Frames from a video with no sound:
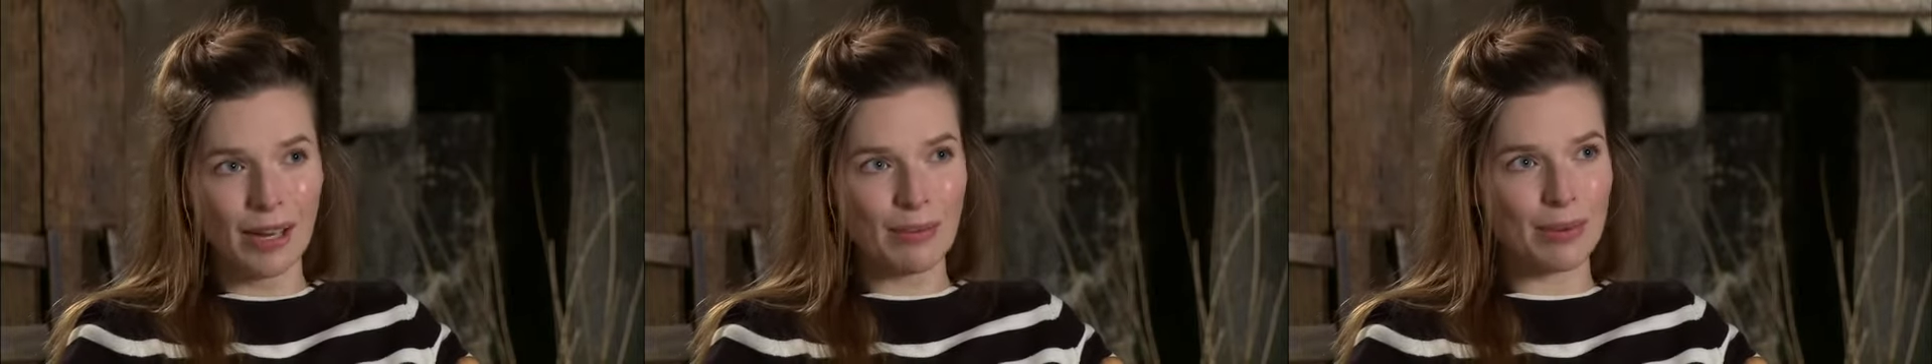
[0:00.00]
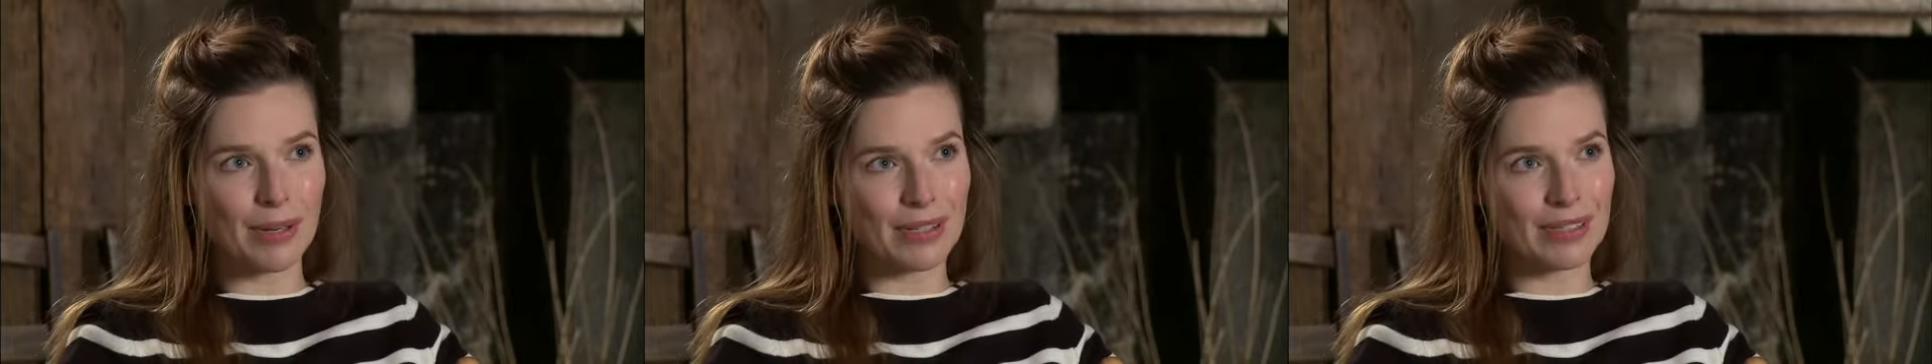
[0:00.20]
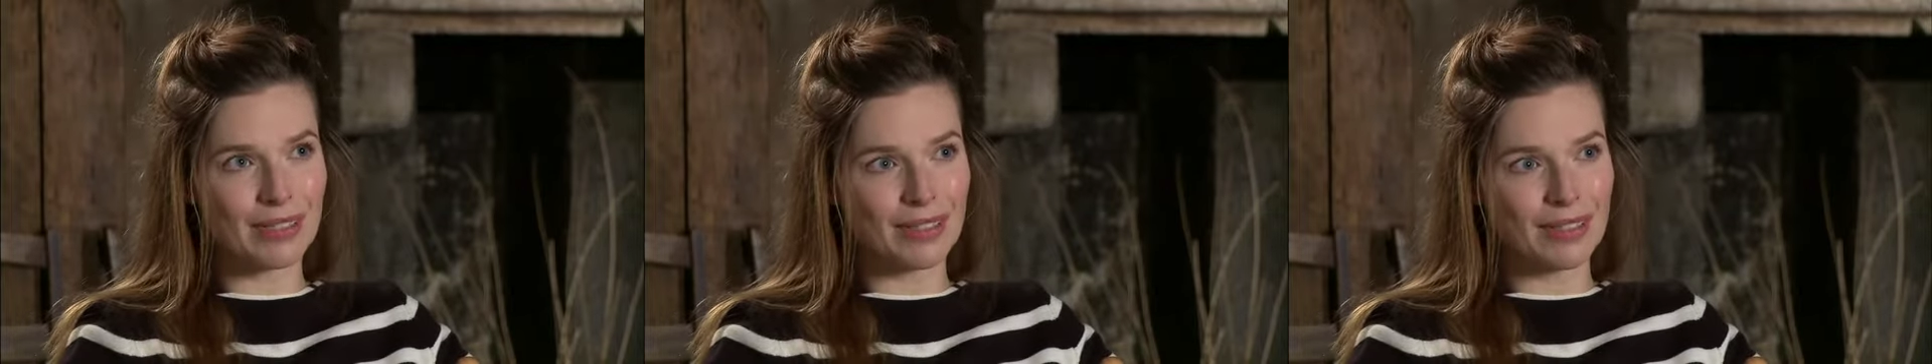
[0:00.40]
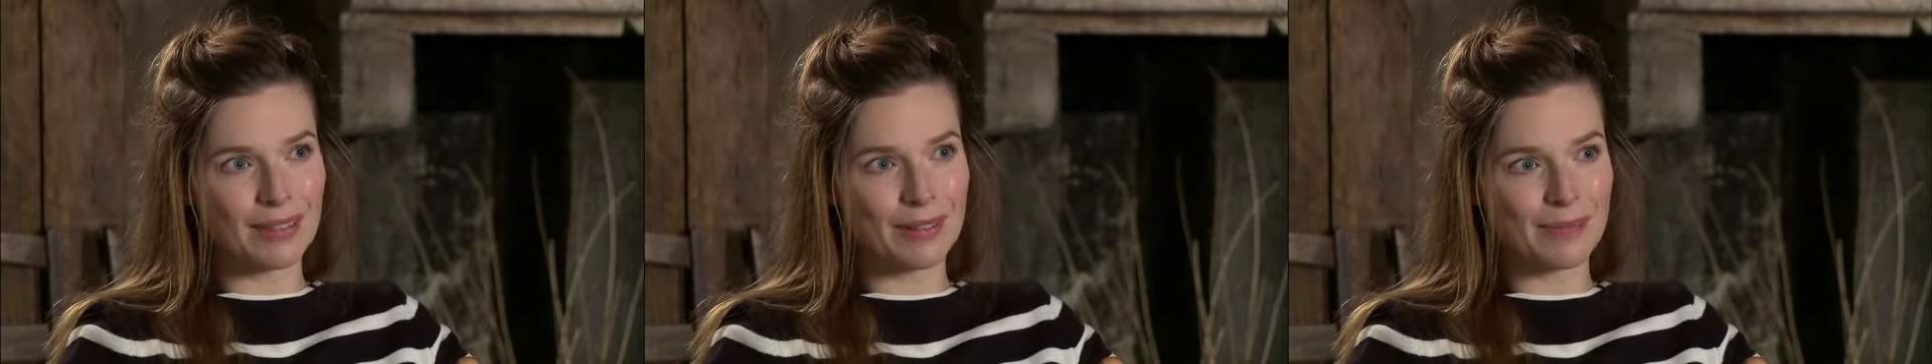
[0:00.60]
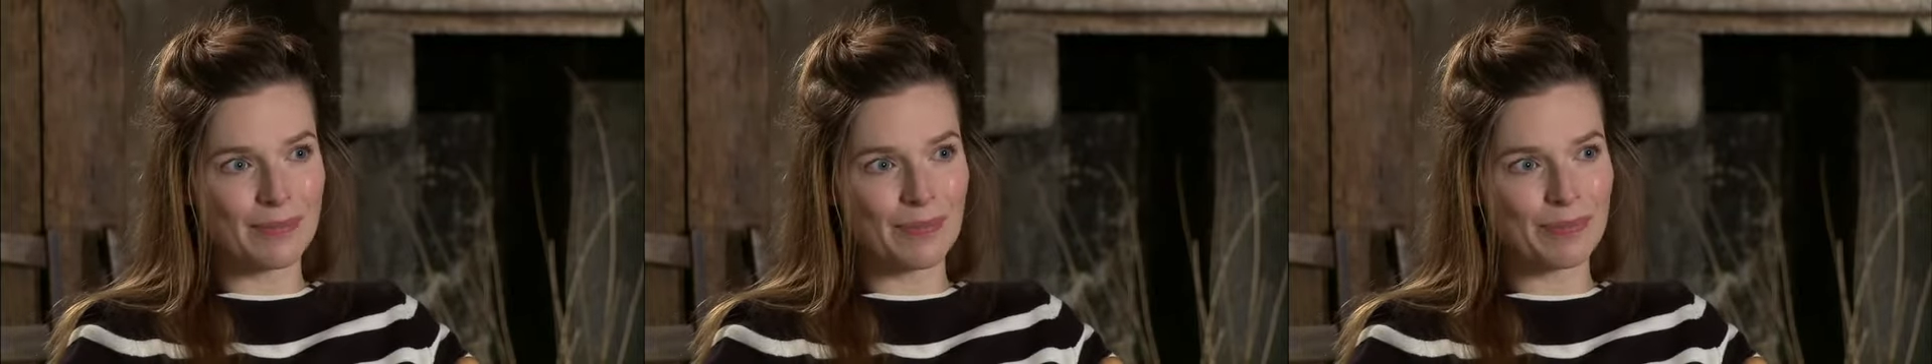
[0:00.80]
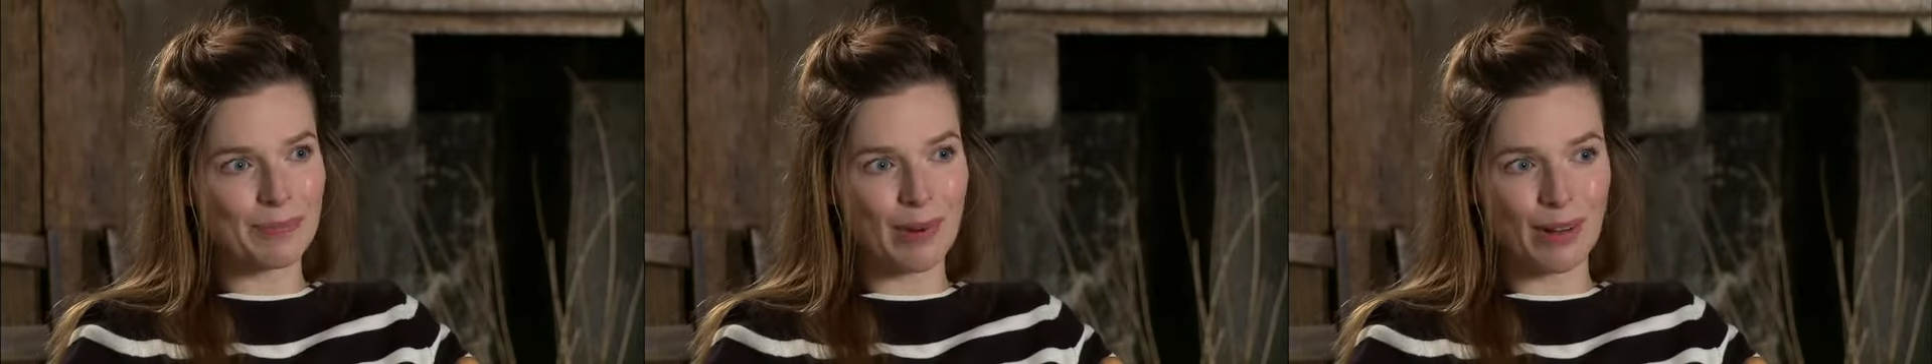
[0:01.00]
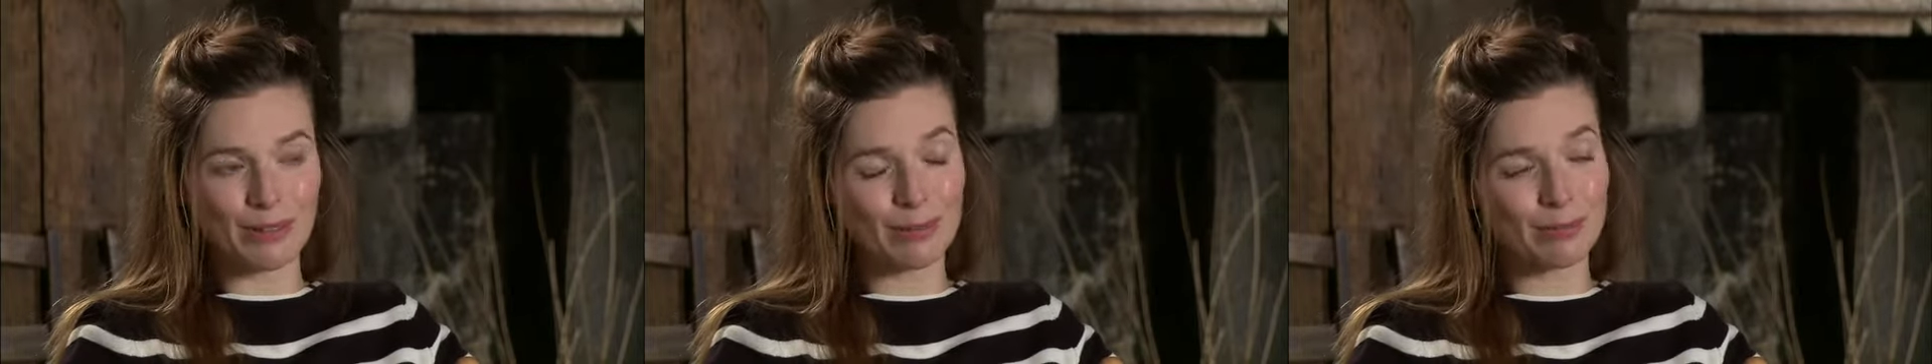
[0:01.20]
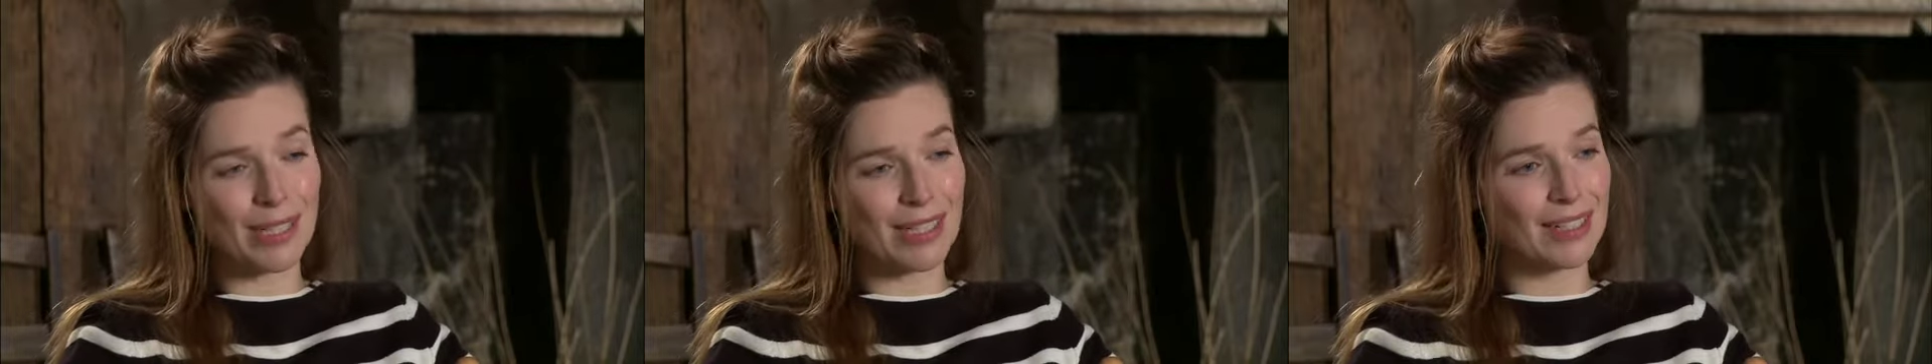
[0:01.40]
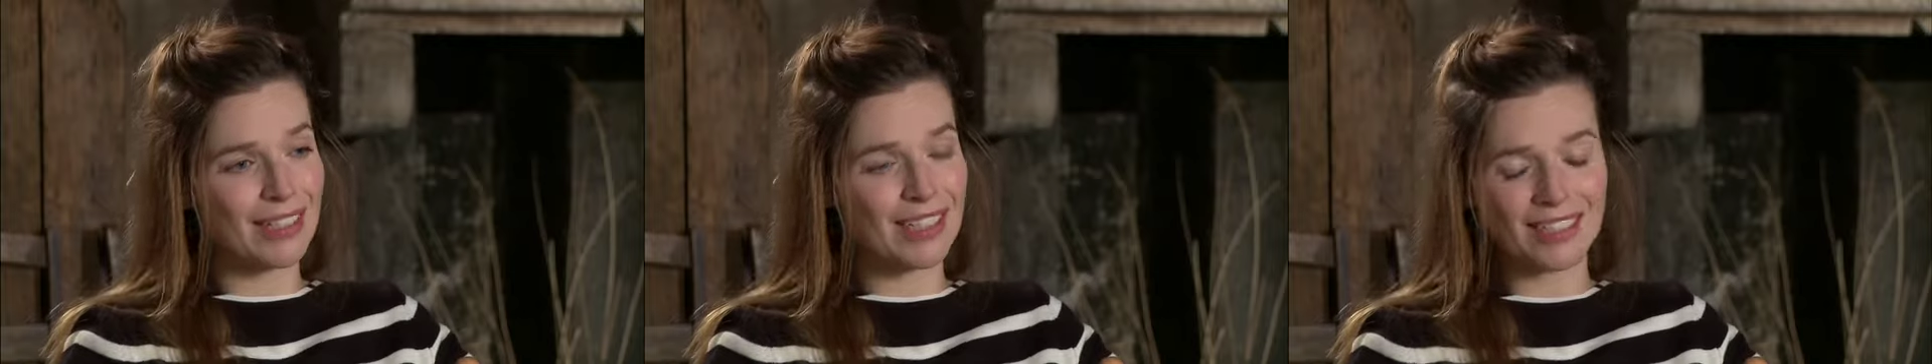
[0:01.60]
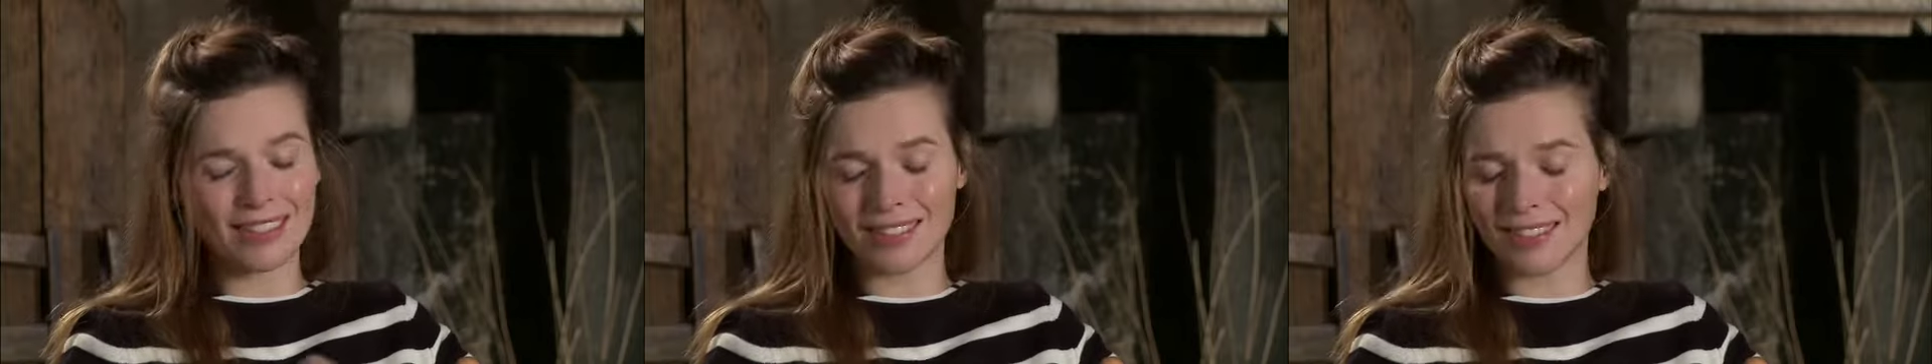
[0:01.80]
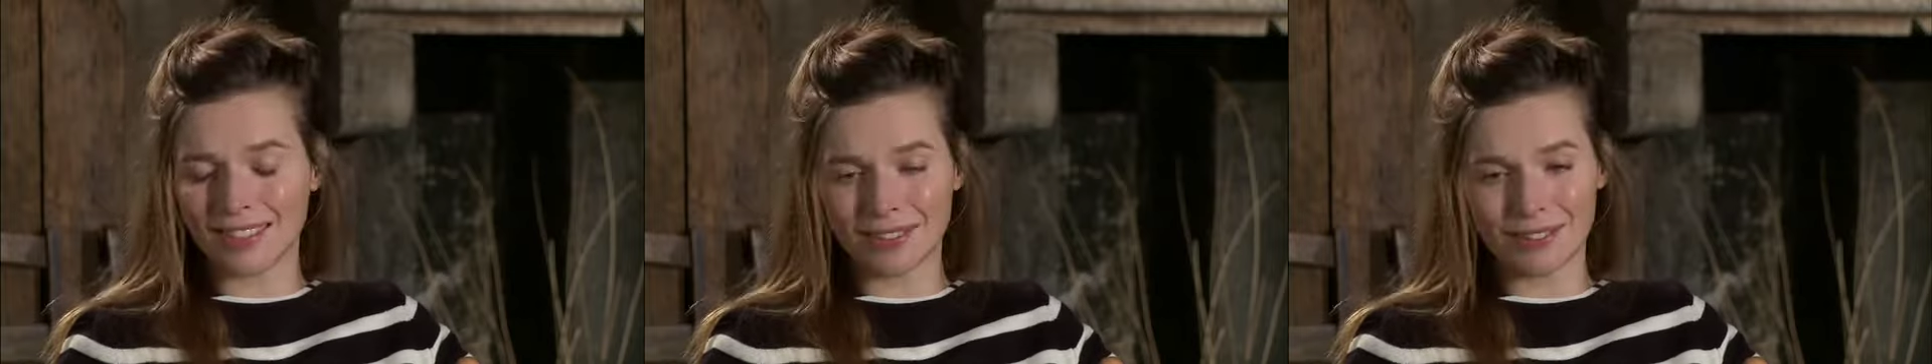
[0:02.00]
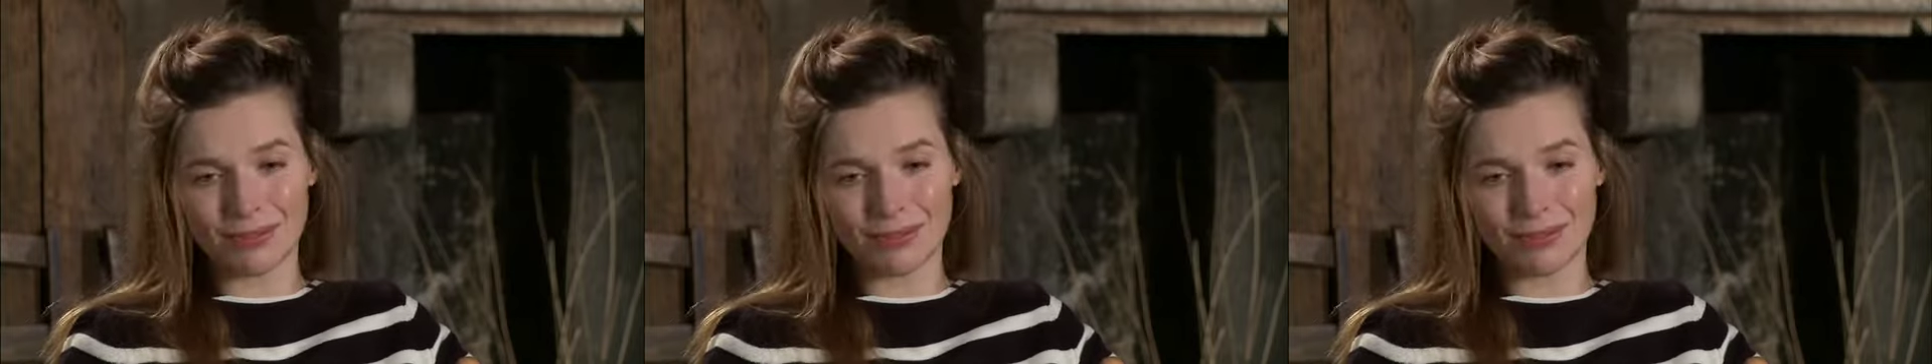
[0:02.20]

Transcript: But um, apart from that, and his